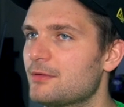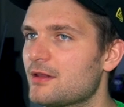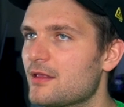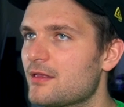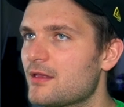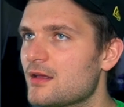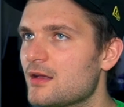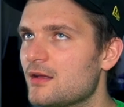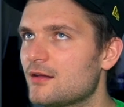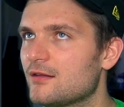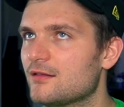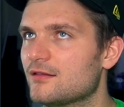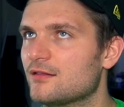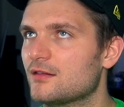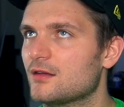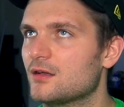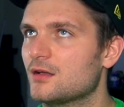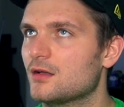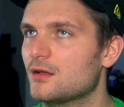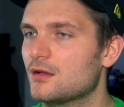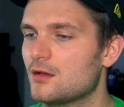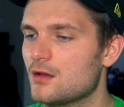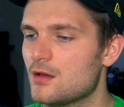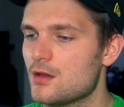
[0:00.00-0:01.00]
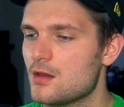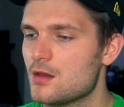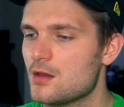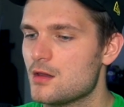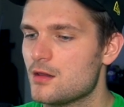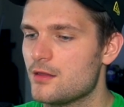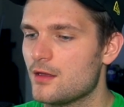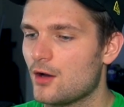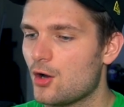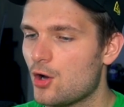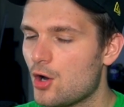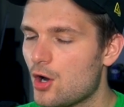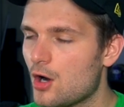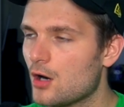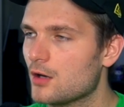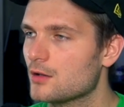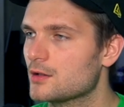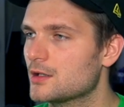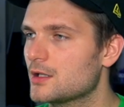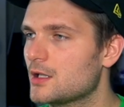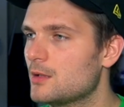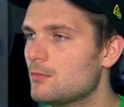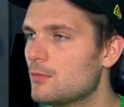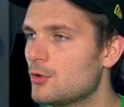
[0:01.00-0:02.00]
thing is, the heart
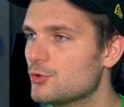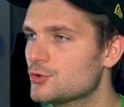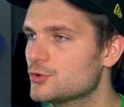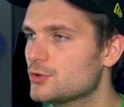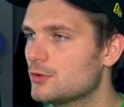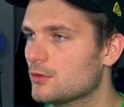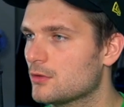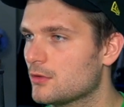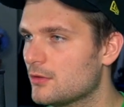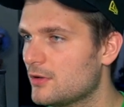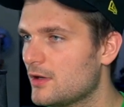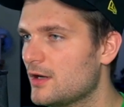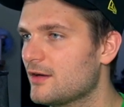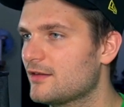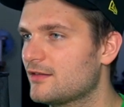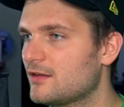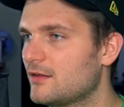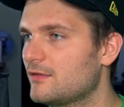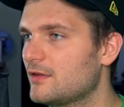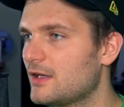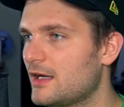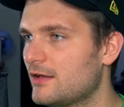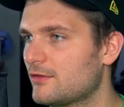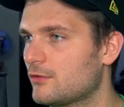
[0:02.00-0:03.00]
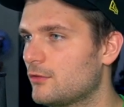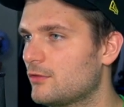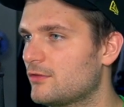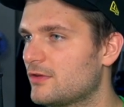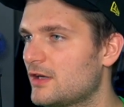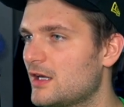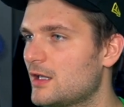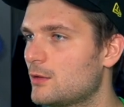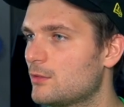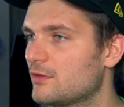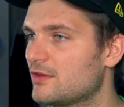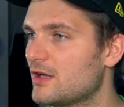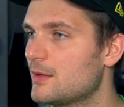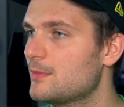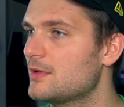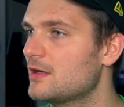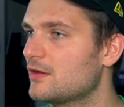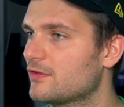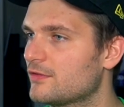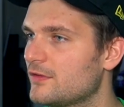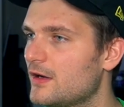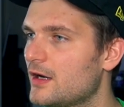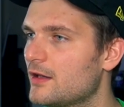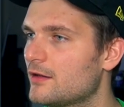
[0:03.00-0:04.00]
and emotional crux of Last Crusade was him and his
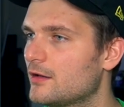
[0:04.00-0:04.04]
father.